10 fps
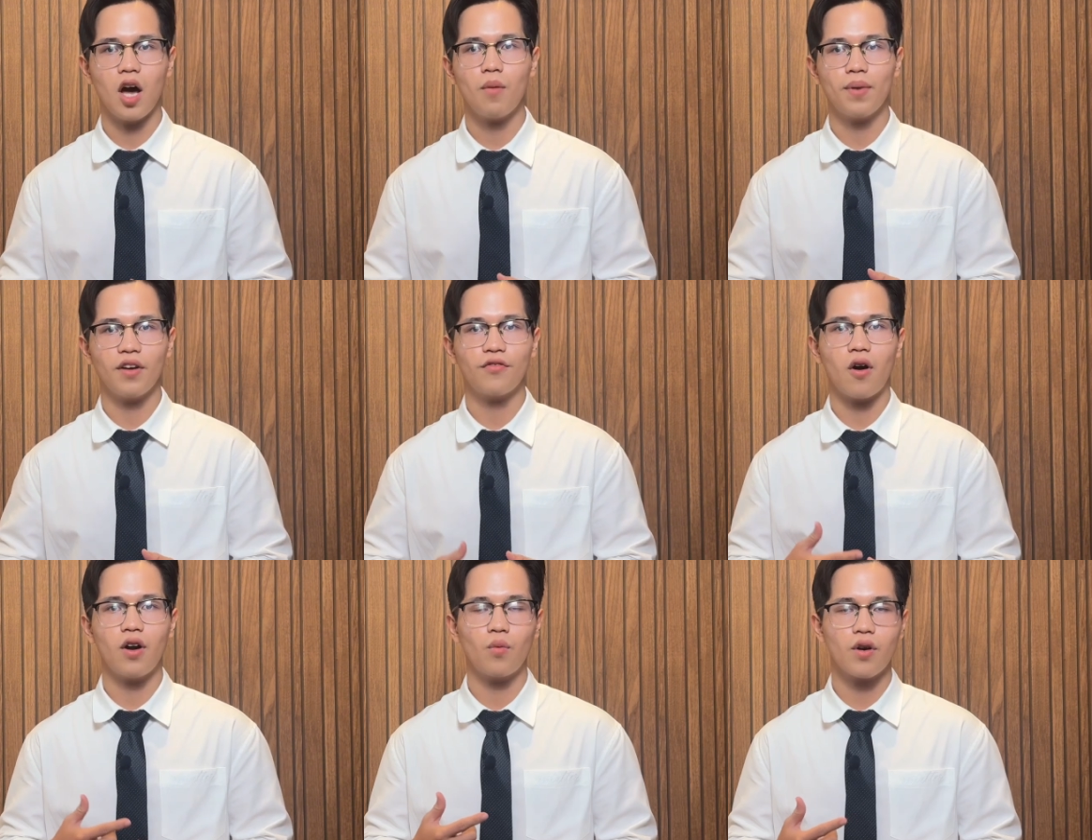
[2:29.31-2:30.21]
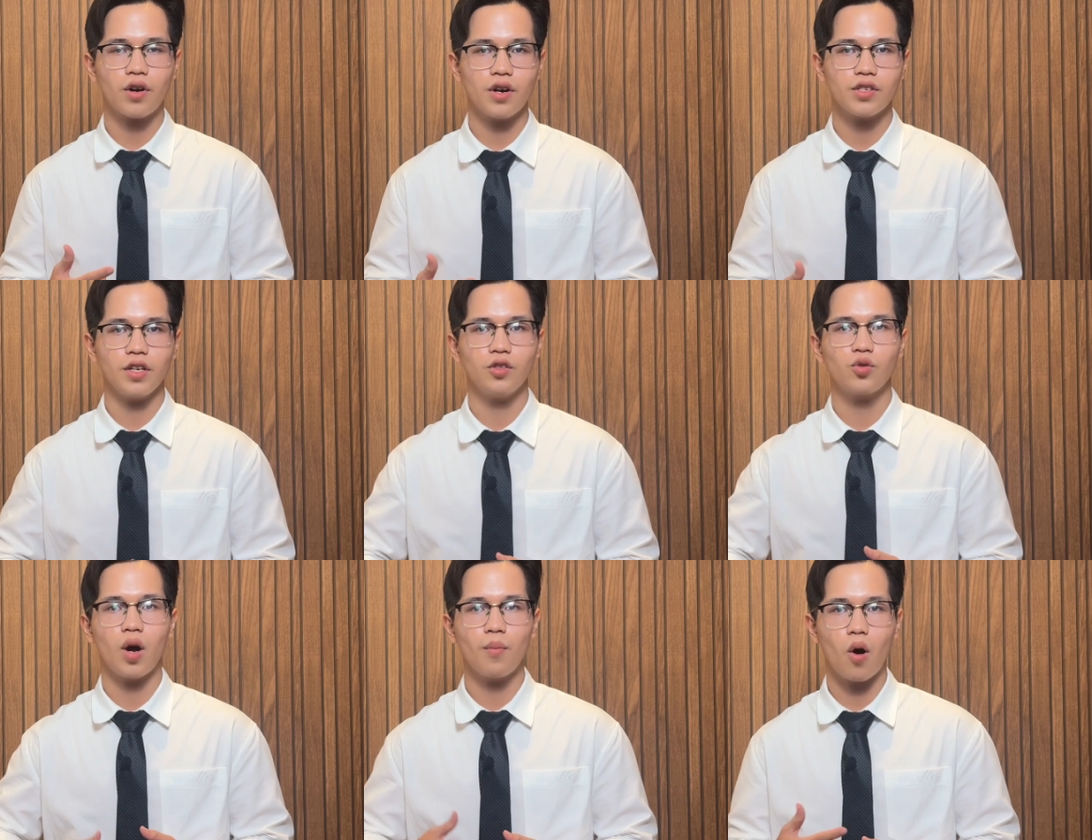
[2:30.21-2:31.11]
helping foreign workers
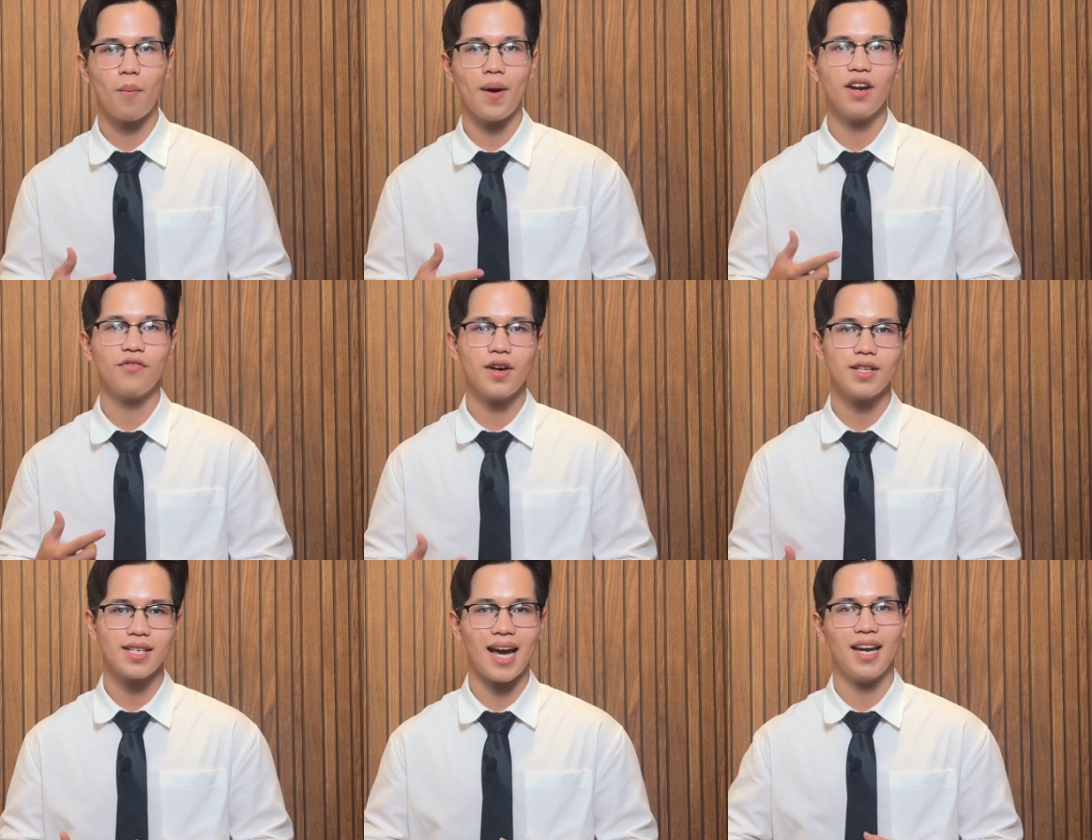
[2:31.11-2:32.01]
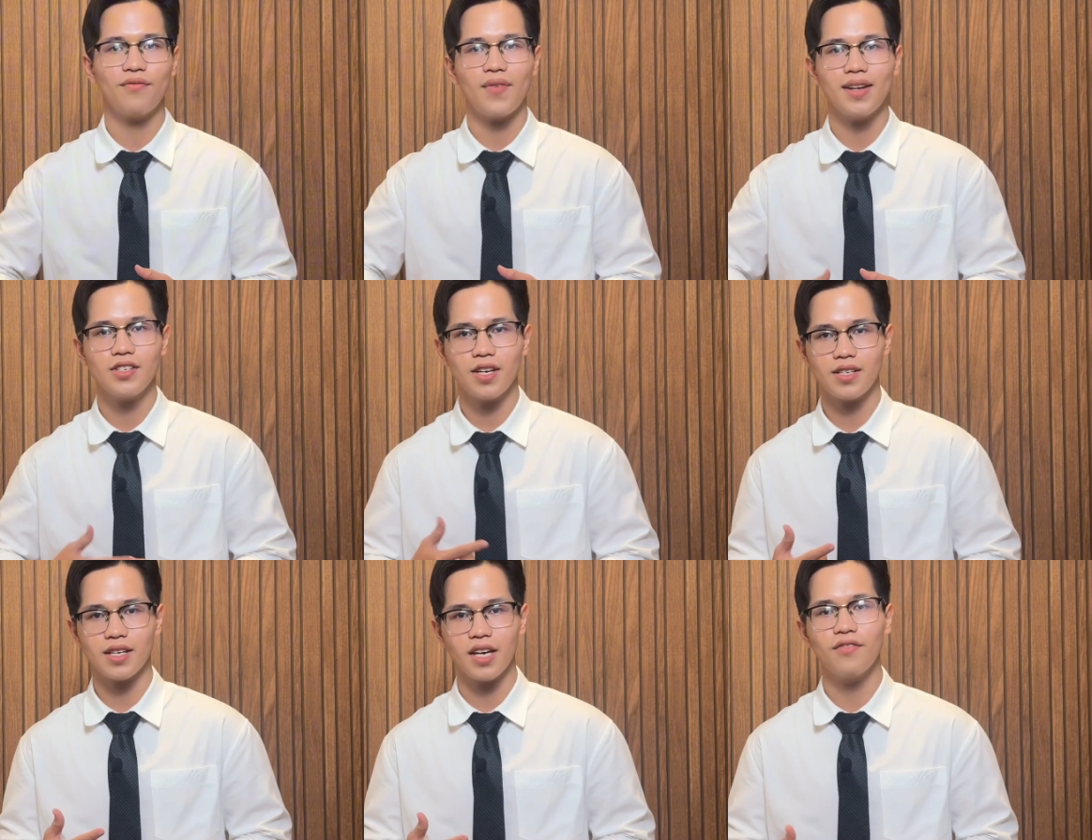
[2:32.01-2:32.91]
enjoy more benefits and
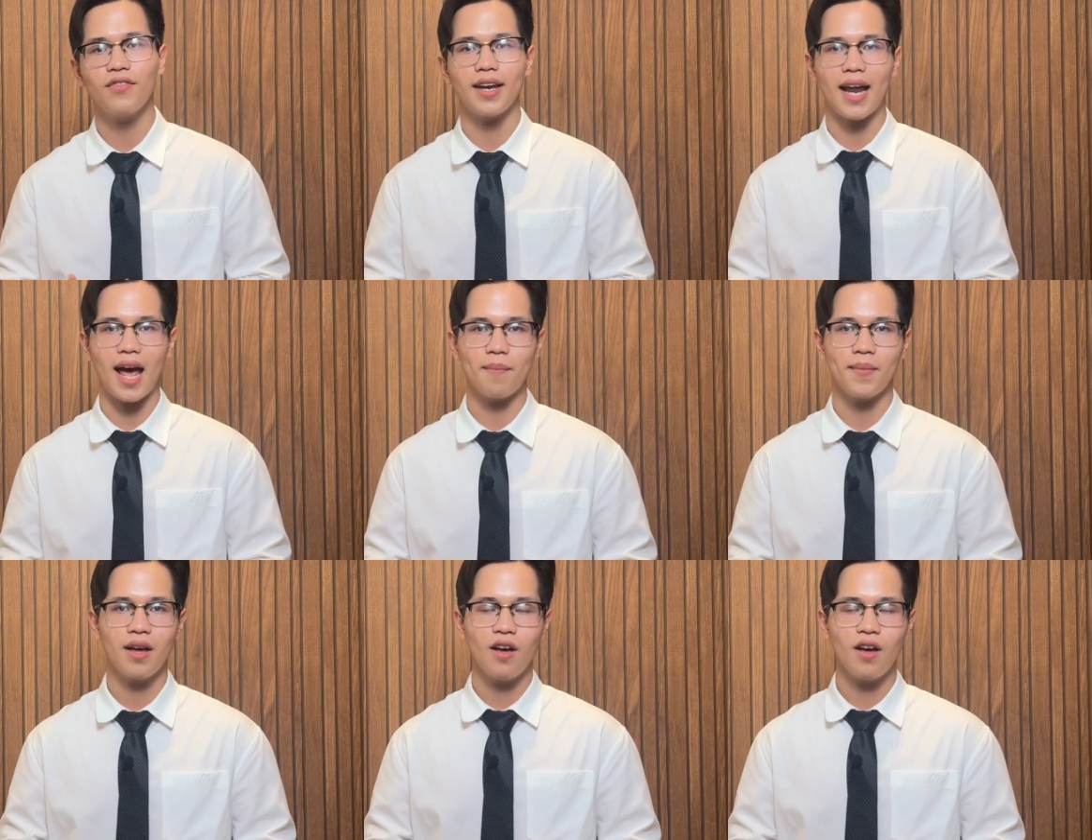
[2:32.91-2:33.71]
advantages in Vietnam.